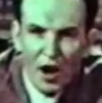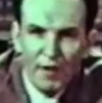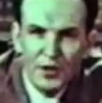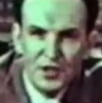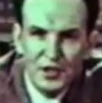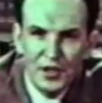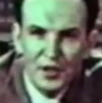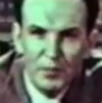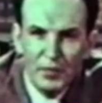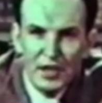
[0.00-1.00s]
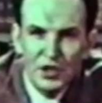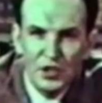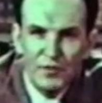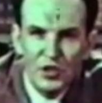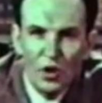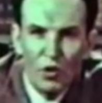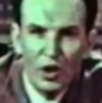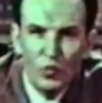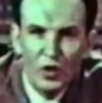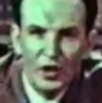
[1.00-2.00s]
offers us in the pages of his
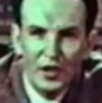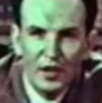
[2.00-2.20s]
holy word.